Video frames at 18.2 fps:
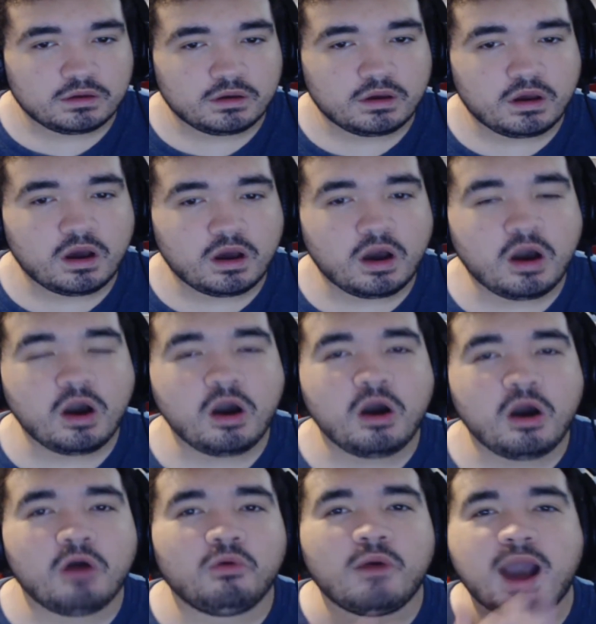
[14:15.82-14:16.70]

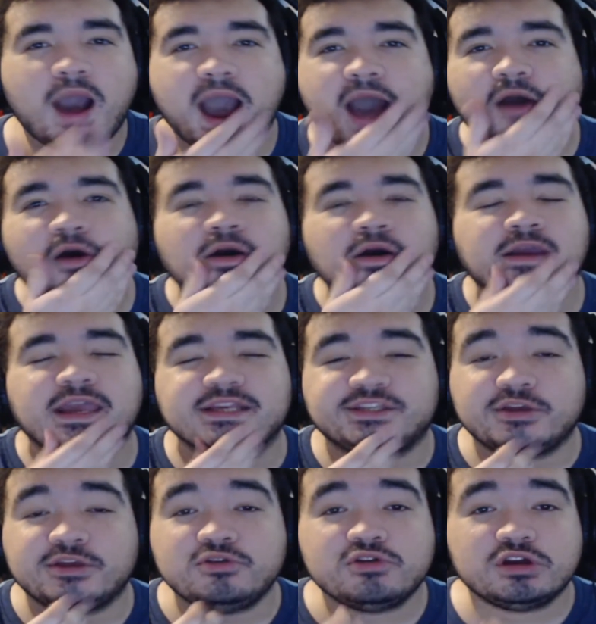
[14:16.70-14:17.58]
oh wow, okay,
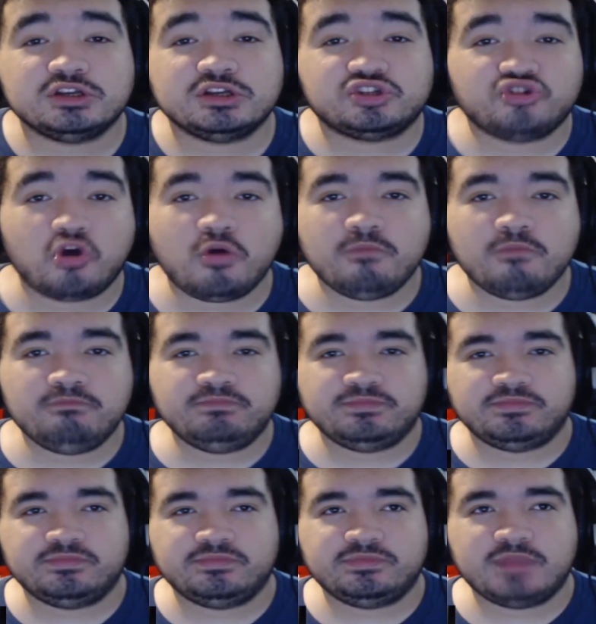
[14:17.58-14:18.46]
so you control
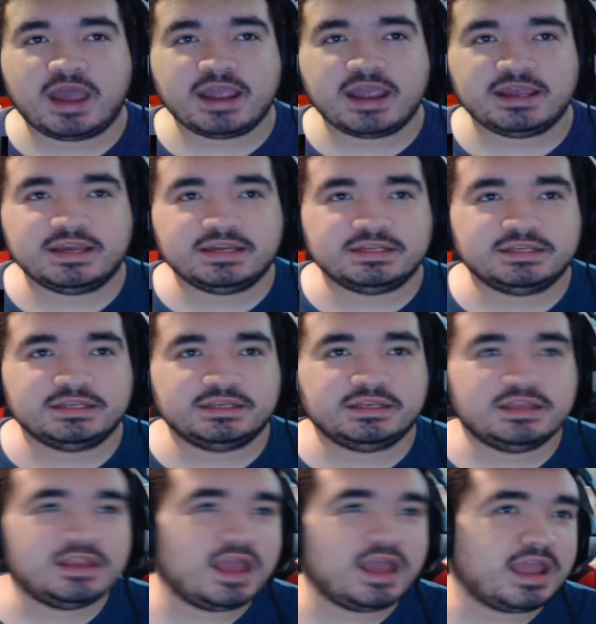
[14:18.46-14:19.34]
night
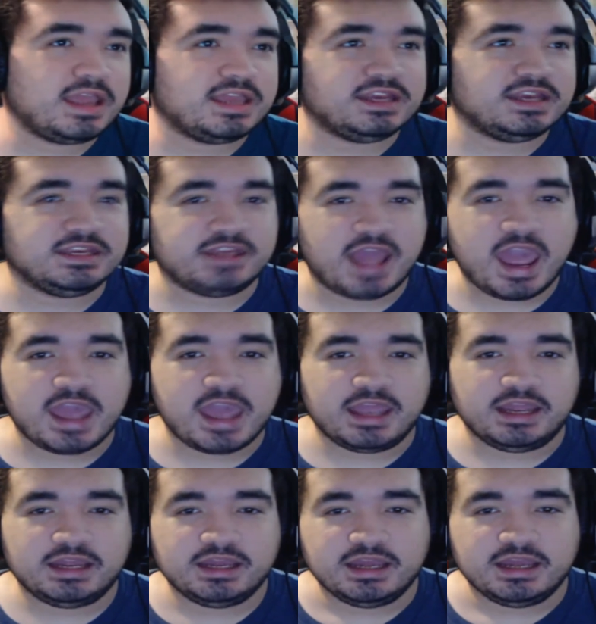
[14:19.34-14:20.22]
and
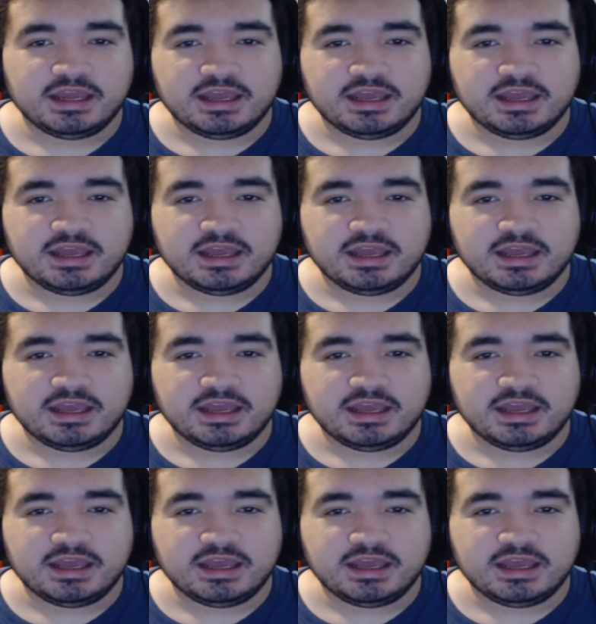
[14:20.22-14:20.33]
day.